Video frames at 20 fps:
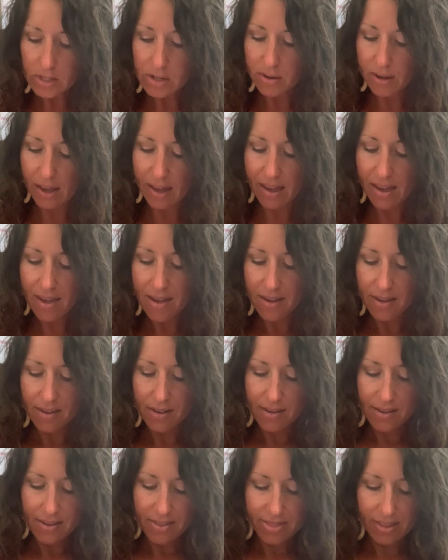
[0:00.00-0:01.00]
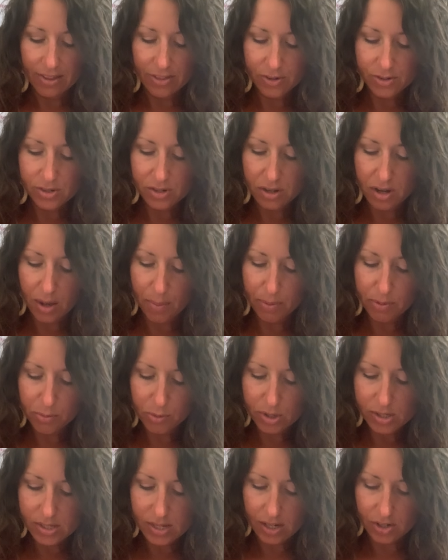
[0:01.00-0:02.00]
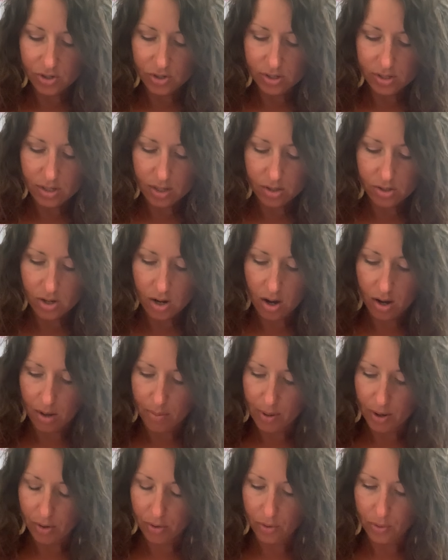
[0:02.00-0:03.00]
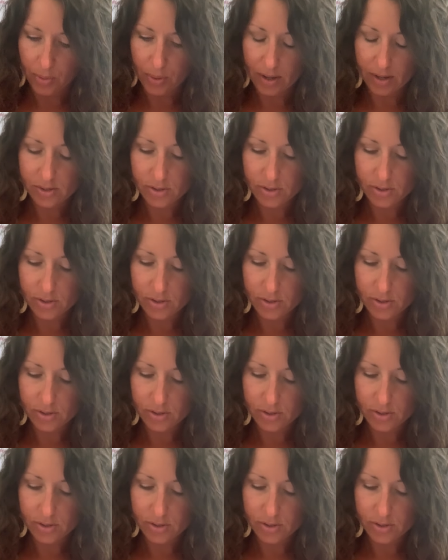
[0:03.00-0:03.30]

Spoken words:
Okay. Then there's a couple more sections I'll talk about quick.